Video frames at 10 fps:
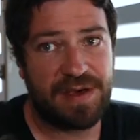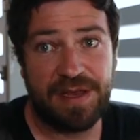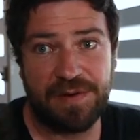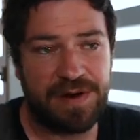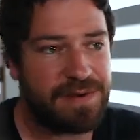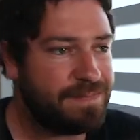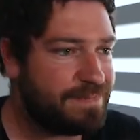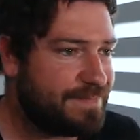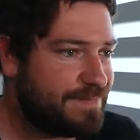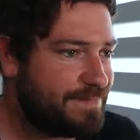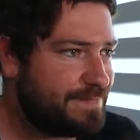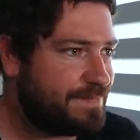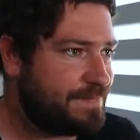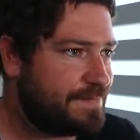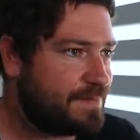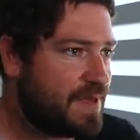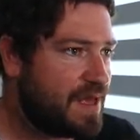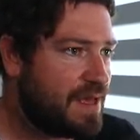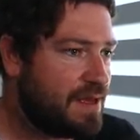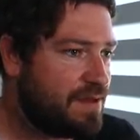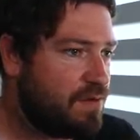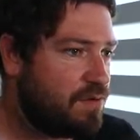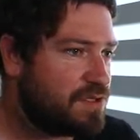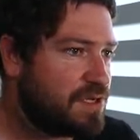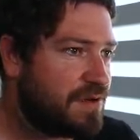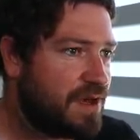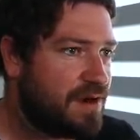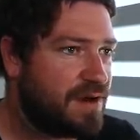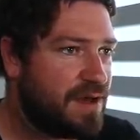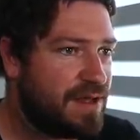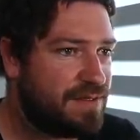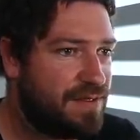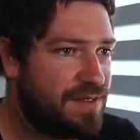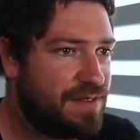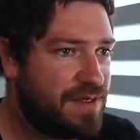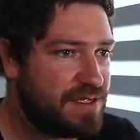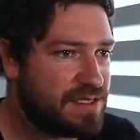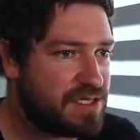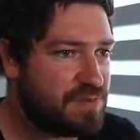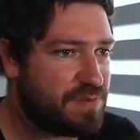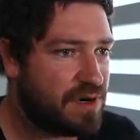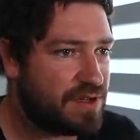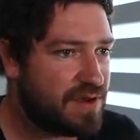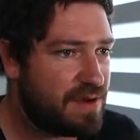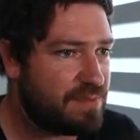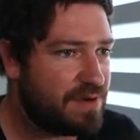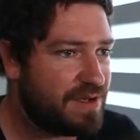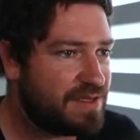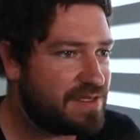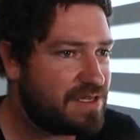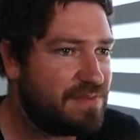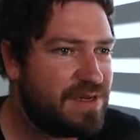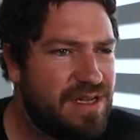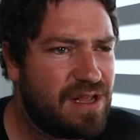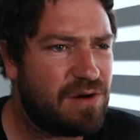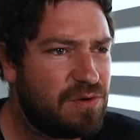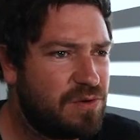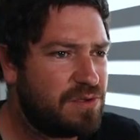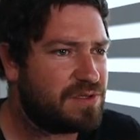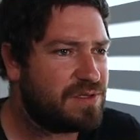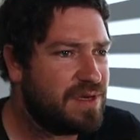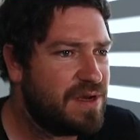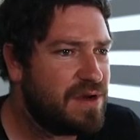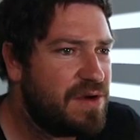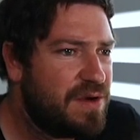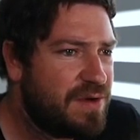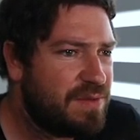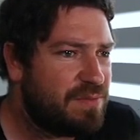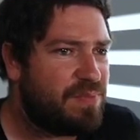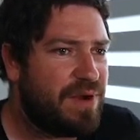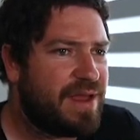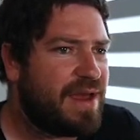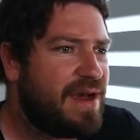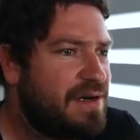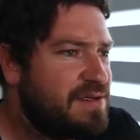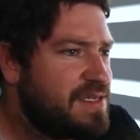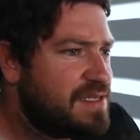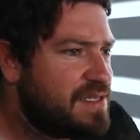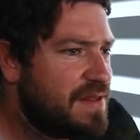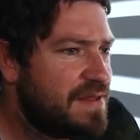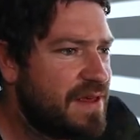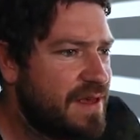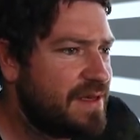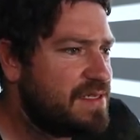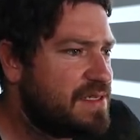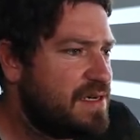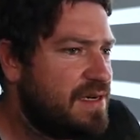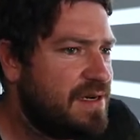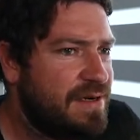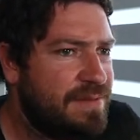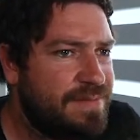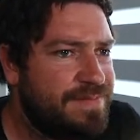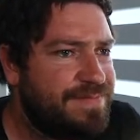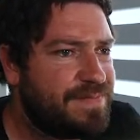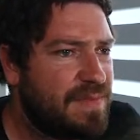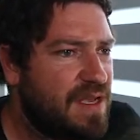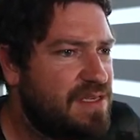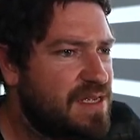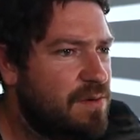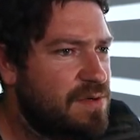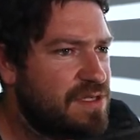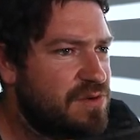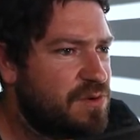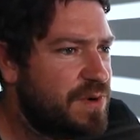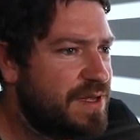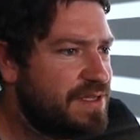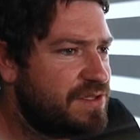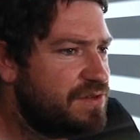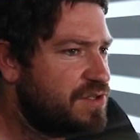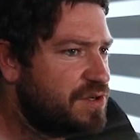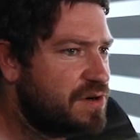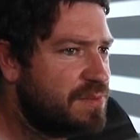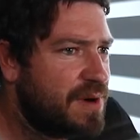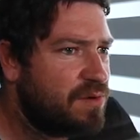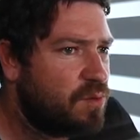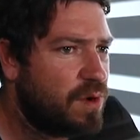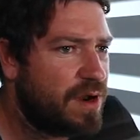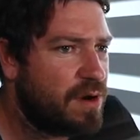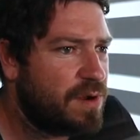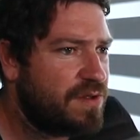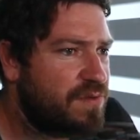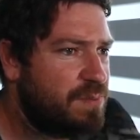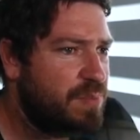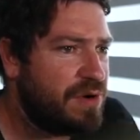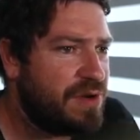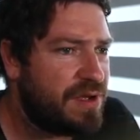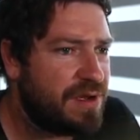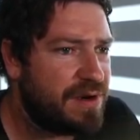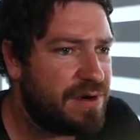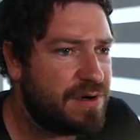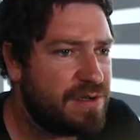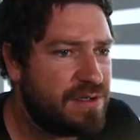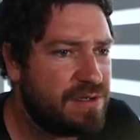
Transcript: anyway, and also yeah, at this spot I put in some little old brick houses and things, because I wasn't really too sure about what I wanted to put here.